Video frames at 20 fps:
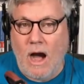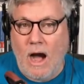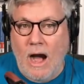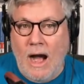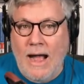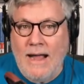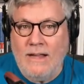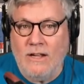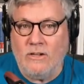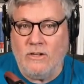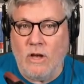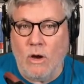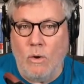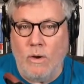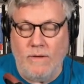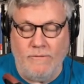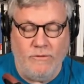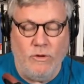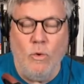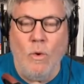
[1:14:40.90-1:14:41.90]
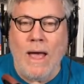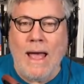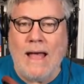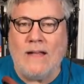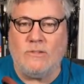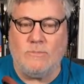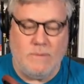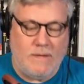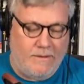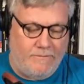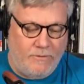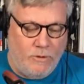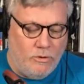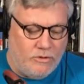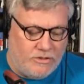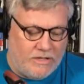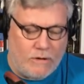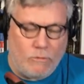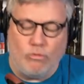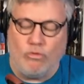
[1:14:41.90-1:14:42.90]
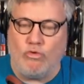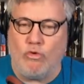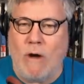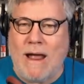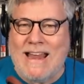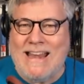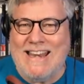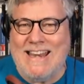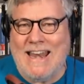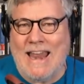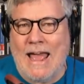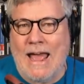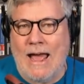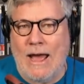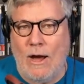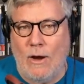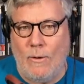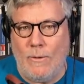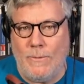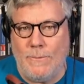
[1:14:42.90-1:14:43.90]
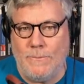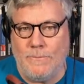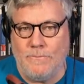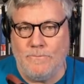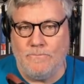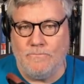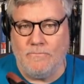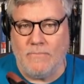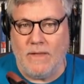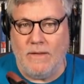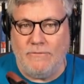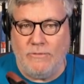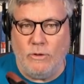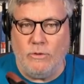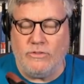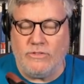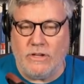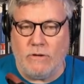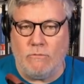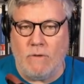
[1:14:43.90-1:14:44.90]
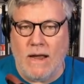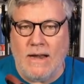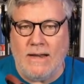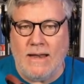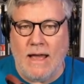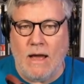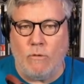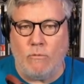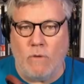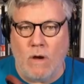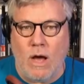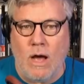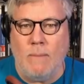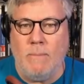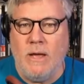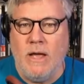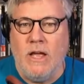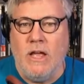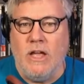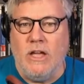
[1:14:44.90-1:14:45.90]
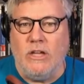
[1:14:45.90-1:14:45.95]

I could go if you asked me if you said right now if you said right now, Rob,